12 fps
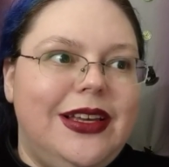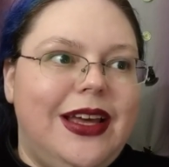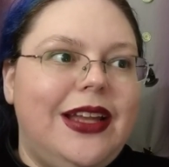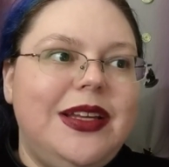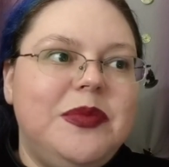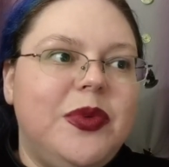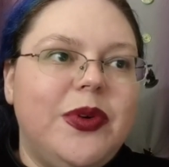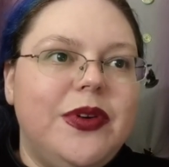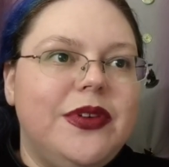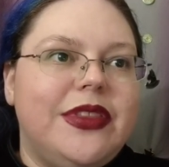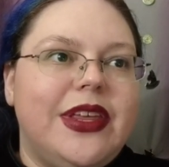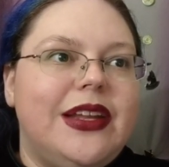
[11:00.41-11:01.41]
any
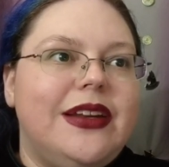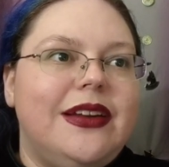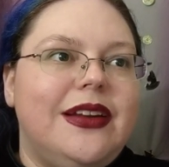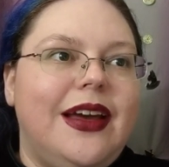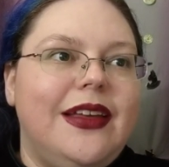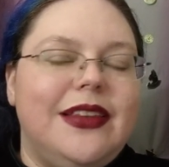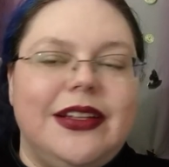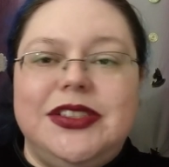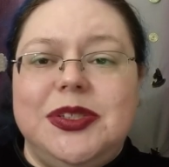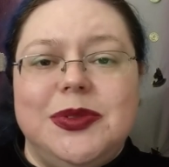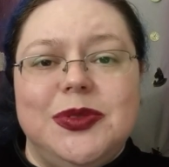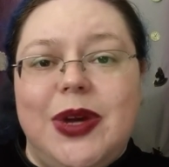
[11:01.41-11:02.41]
more than
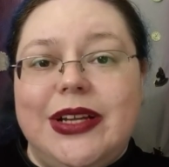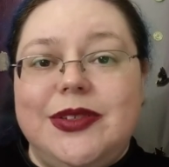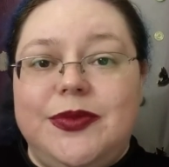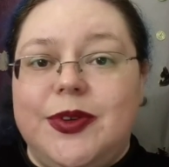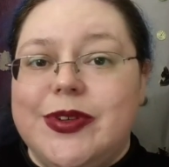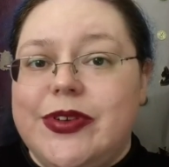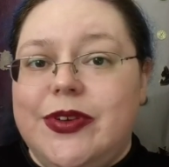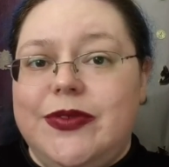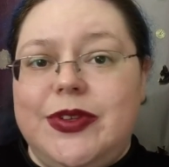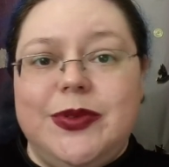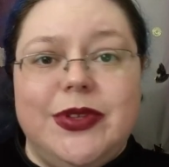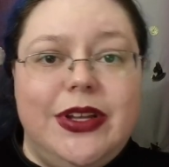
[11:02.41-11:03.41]
think she was right to force
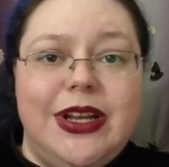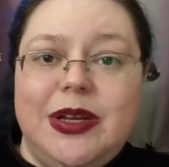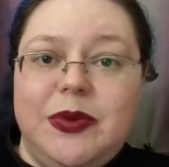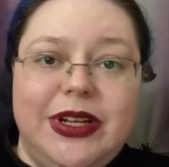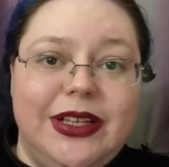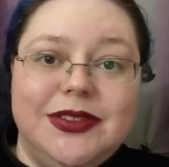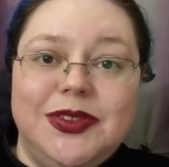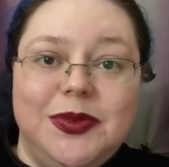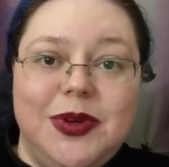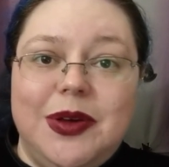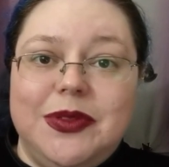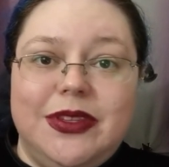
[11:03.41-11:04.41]
her views on anyone else
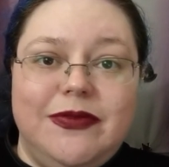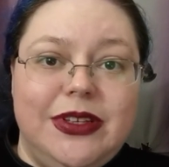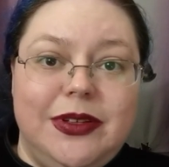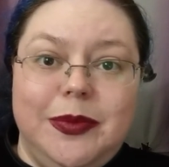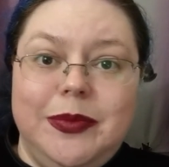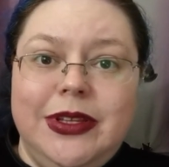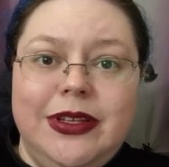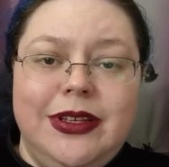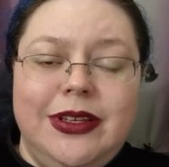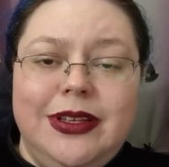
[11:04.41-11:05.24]
throughout the film.